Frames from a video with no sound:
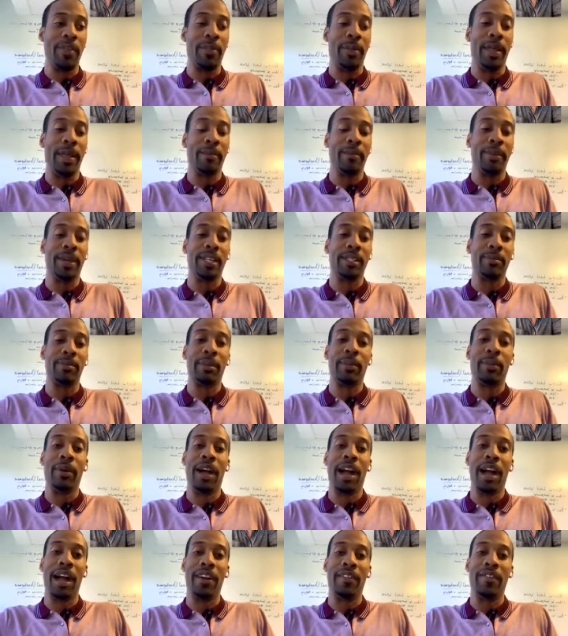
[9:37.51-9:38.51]
that because
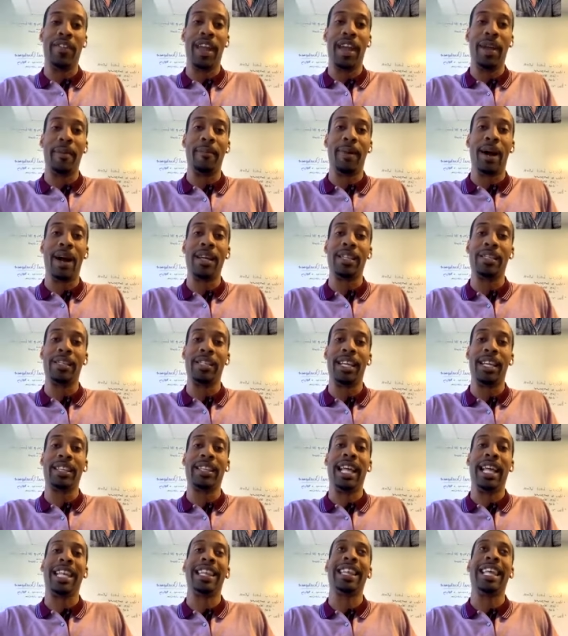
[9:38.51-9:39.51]
people have that mindset
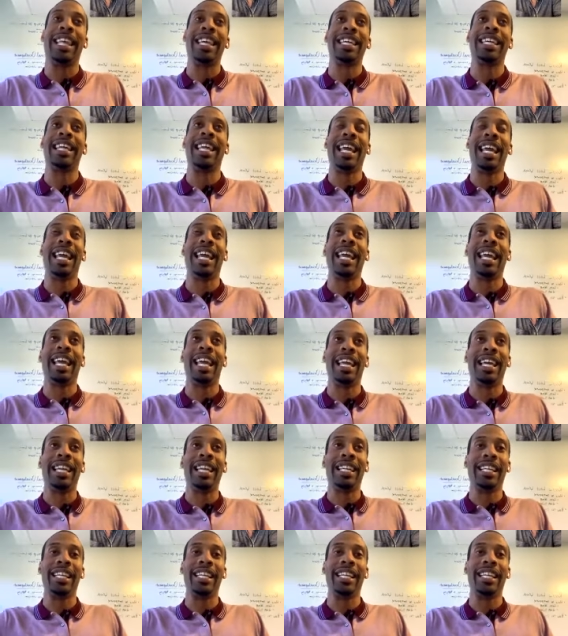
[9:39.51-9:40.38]
that they can't